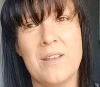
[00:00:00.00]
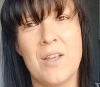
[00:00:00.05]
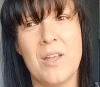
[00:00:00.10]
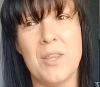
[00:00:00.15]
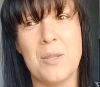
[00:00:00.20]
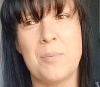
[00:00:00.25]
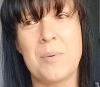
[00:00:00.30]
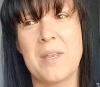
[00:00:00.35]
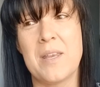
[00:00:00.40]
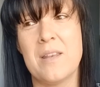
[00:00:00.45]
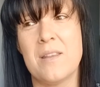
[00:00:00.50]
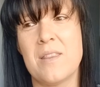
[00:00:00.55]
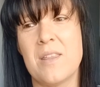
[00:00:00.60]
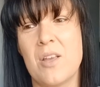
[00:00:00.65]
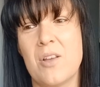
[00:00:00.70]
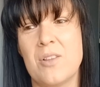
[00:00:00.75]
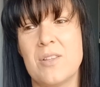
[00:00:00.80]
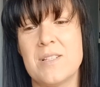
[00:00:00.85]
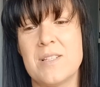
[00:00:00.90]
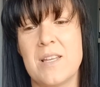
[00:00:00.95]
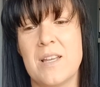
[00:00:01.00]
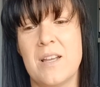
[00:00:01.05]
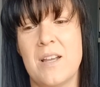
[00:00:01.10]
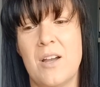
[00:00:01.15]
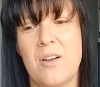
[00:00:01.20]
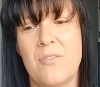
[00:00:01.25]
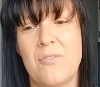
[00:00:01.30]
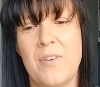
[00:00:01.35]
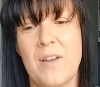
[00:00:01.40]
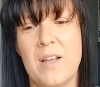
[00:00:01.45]
at the beginning of the holiday.
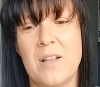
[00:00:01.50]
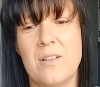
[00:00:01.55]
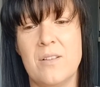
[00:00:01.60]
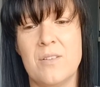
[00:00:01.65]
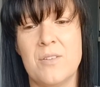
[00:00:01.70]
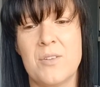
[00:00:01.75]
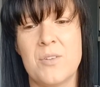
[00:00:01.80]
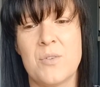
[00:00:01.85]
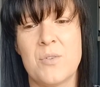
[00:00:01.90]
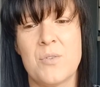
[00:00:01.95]
I felt